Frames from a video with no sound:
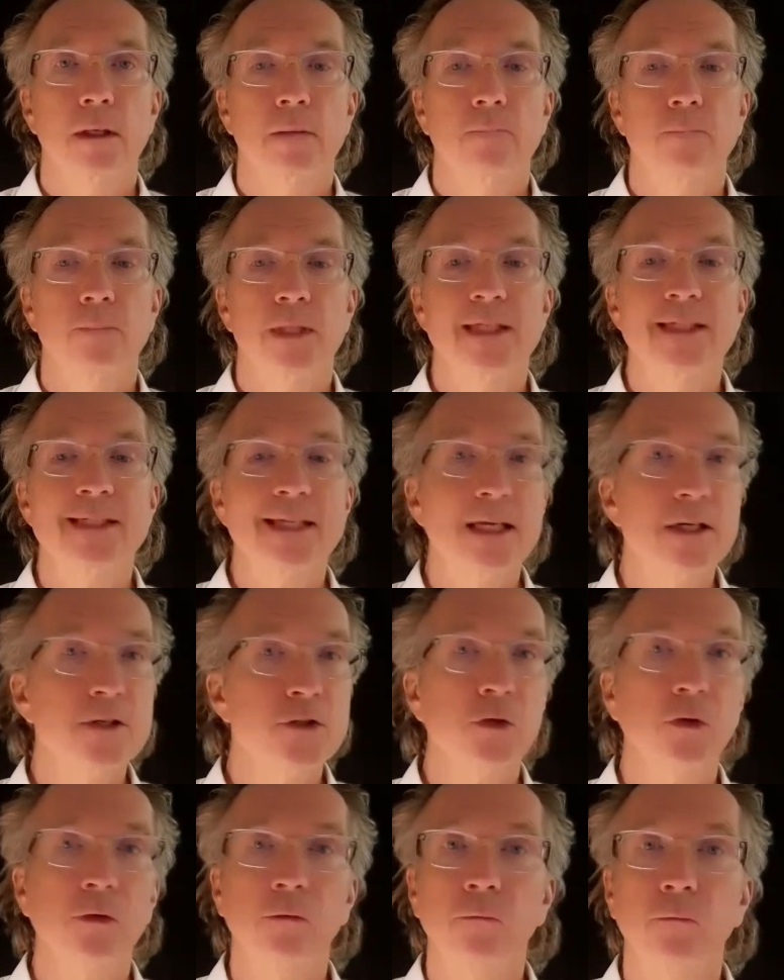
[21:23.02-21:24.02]

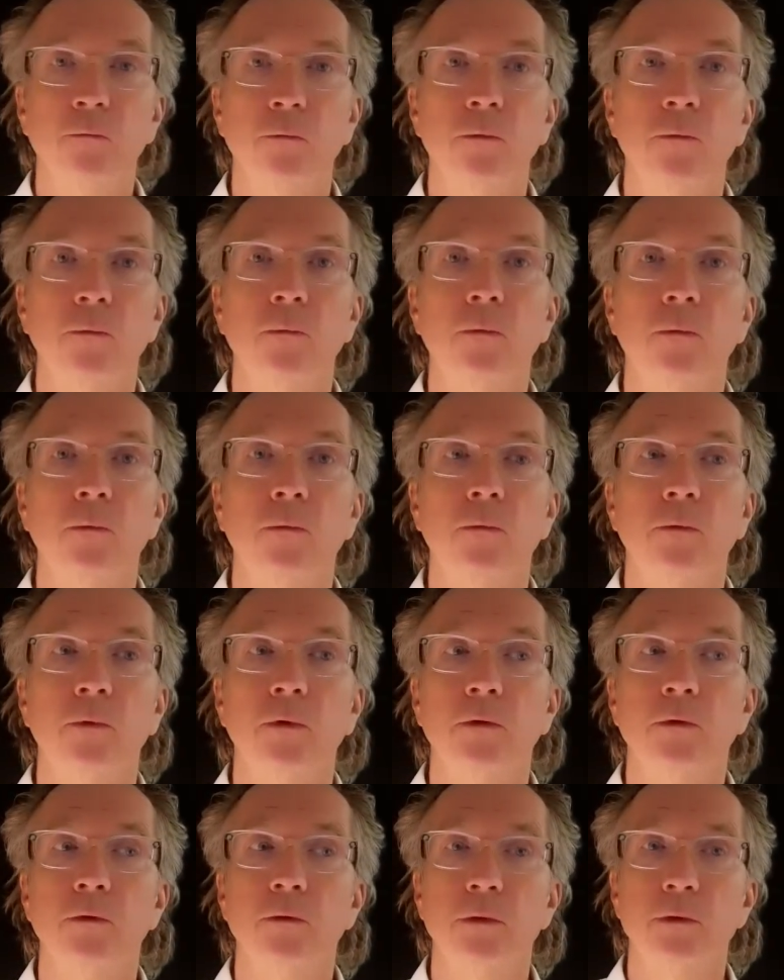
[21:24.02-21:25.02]
Intention
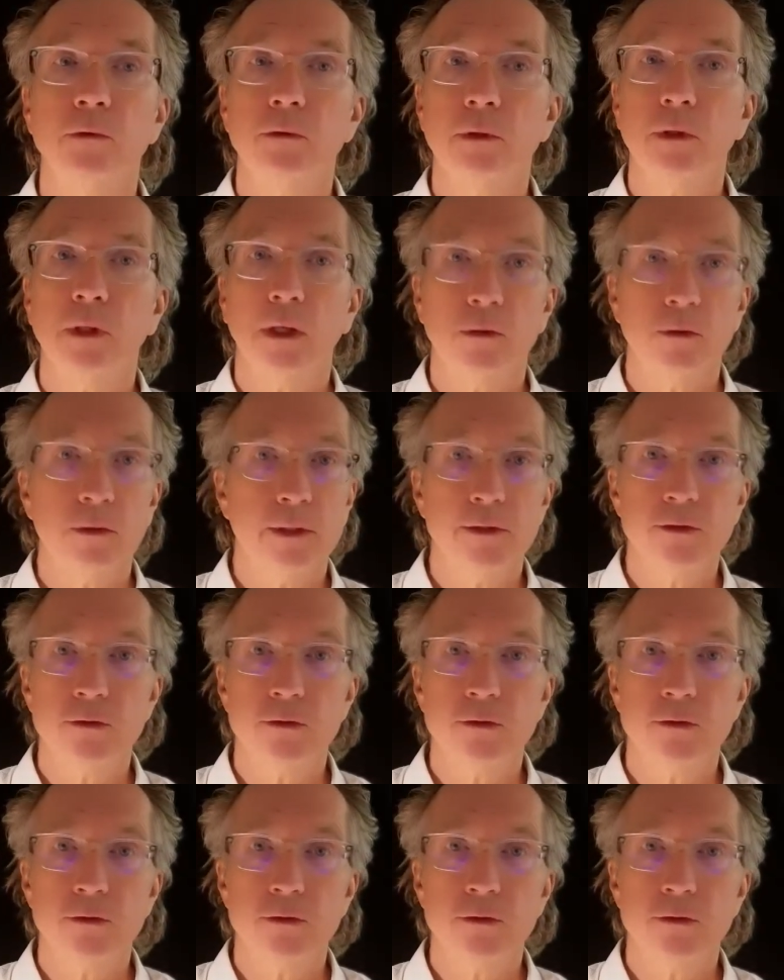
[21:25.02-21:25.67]
utterly